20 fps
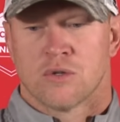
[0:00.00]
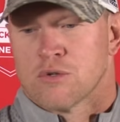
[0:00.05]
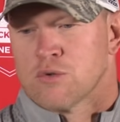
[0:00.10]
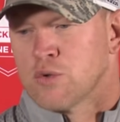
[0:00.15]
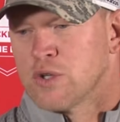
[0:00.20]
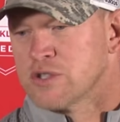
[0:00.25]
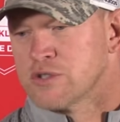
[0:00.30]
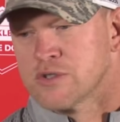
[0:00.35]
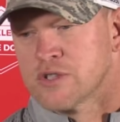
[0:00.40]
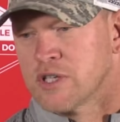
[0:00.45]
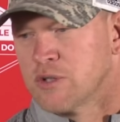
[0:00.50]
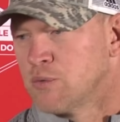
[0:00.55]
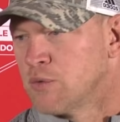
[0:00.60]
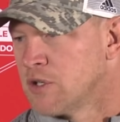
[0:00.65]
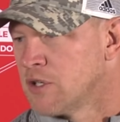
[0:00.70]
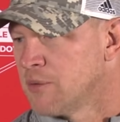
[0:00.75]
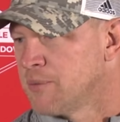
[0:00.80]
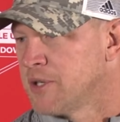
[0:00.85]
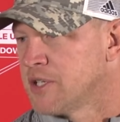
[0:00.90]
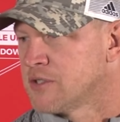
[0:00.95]
Northwestern's had
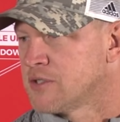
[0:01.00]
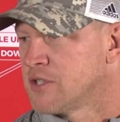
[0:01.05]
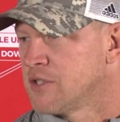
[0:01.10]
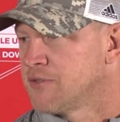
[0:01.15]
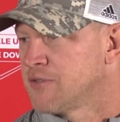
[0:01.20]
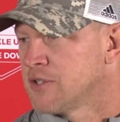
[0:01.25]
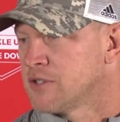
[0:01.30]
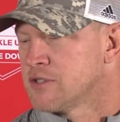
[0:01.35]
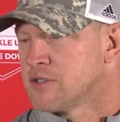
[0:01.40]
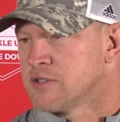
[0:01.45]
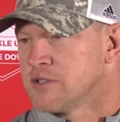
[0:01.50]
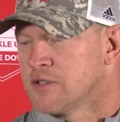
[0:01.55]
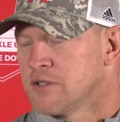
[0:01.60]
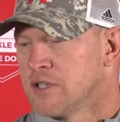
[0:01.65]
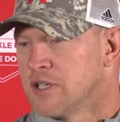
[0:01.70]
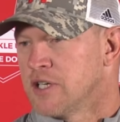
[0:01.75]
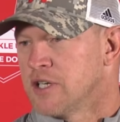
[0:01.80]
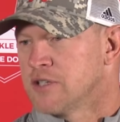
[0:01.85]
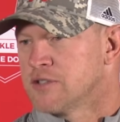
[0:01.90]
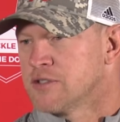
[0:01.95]
one of the best defenses in
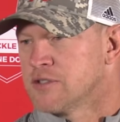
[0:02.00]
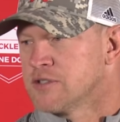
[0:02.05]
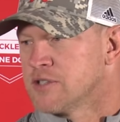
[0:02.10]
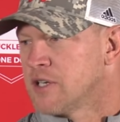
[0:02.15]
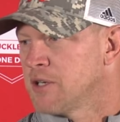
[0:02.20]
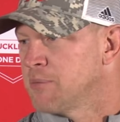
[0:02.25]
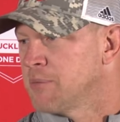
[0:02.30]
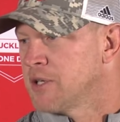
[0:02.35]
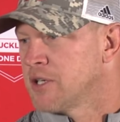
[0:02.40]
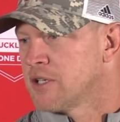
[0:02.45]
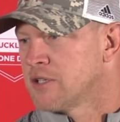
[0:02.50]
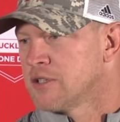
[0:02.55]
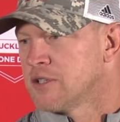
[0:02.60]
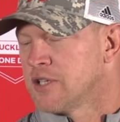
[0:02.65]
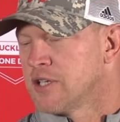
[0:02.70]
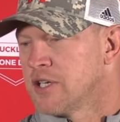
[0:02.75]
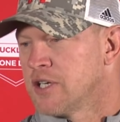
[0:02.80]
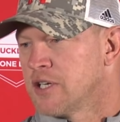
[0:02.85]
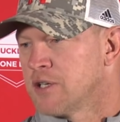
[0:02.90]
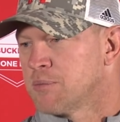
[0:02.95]
the league since I've been in the
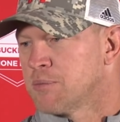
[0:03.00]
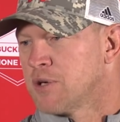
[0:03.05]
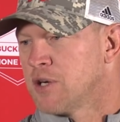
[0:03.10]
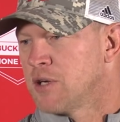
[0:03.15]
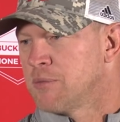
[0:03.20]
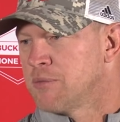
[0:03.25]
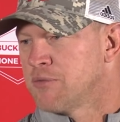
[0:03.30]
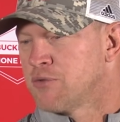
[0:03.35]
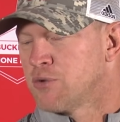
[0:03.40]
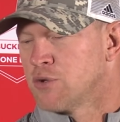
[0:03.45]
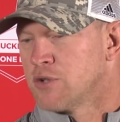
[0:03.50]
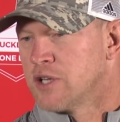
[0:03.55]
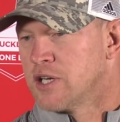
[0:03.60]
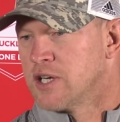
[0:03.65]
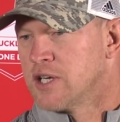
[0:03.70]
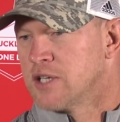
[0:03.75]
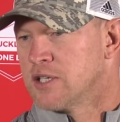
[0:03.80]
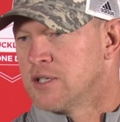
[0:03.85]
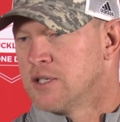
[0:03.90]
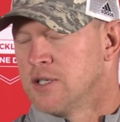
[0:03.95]
league and probably before
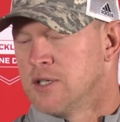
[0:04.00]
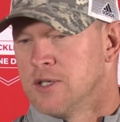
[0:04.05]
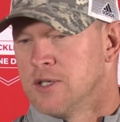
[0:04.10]
that.